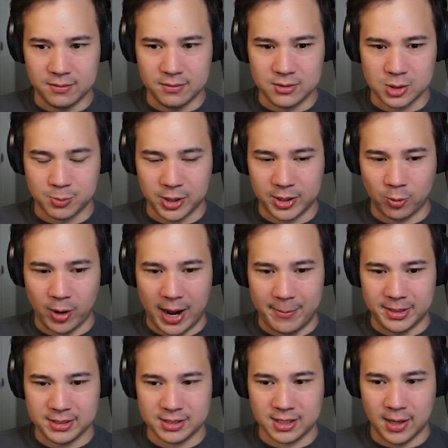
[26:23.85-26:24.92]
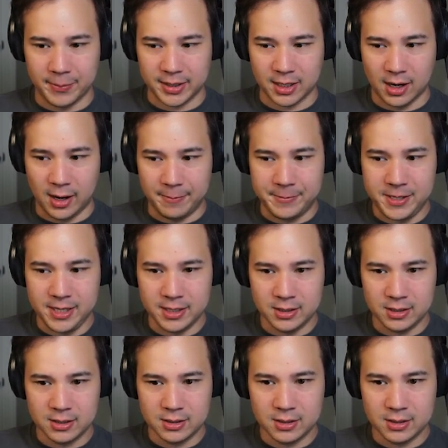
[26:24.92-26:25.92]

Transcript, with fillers: Spring Rabbit is coming up here?